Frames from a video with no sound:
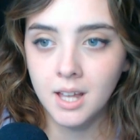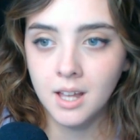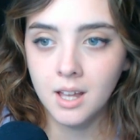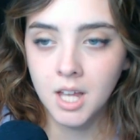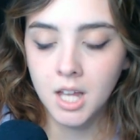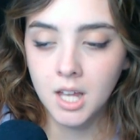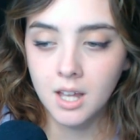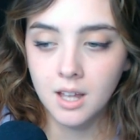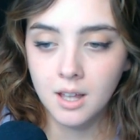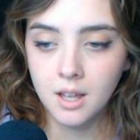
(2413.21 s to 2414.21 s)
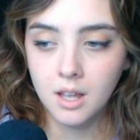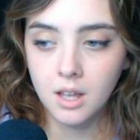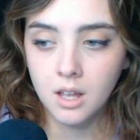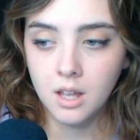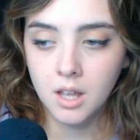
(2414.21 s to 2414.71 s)

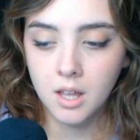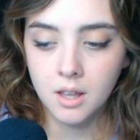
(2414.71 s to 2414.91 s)
(silence)